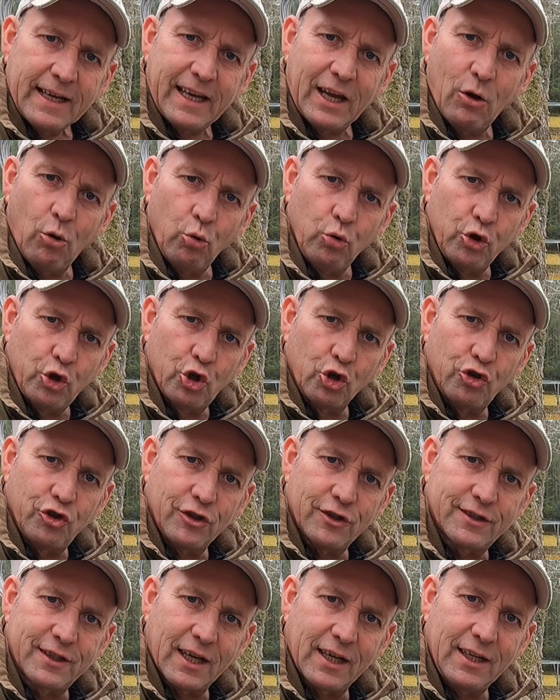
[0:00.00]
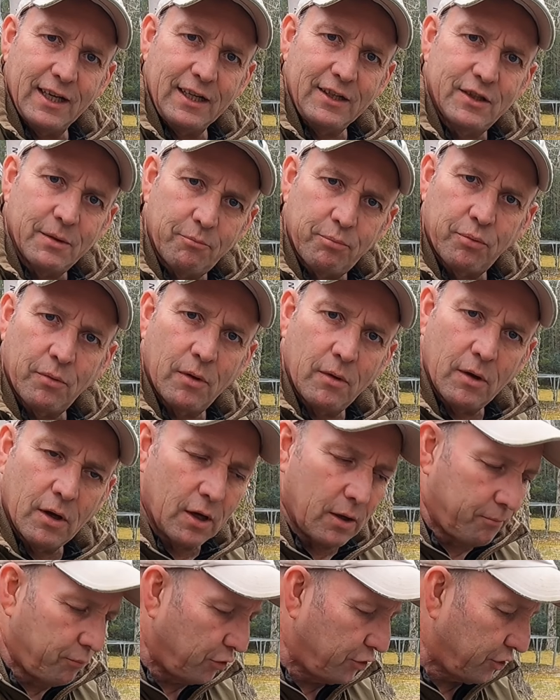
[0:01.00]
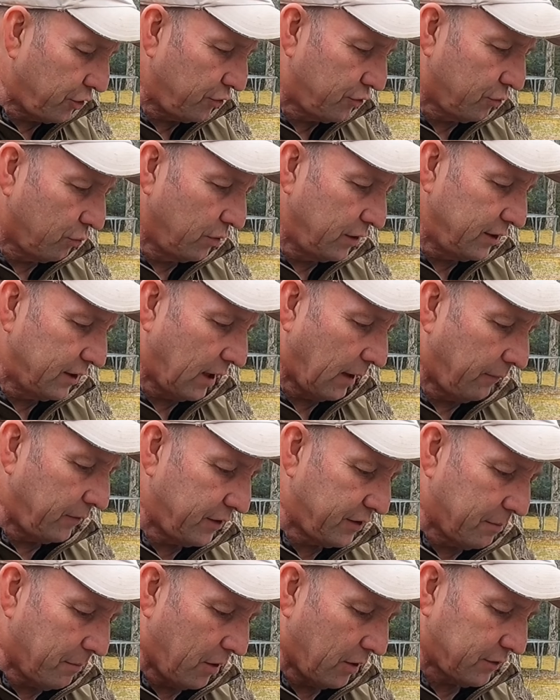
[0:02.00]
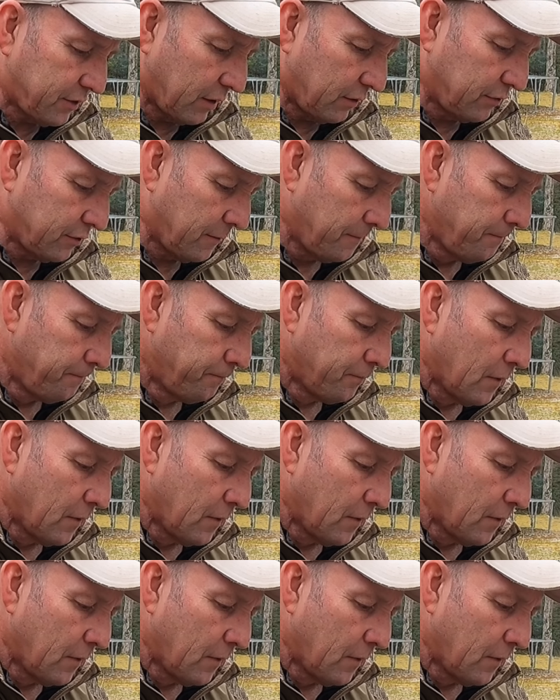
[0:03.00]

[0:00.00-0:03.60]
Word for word: get all the goodness they need to pr uh, produce all these lovely tomatoes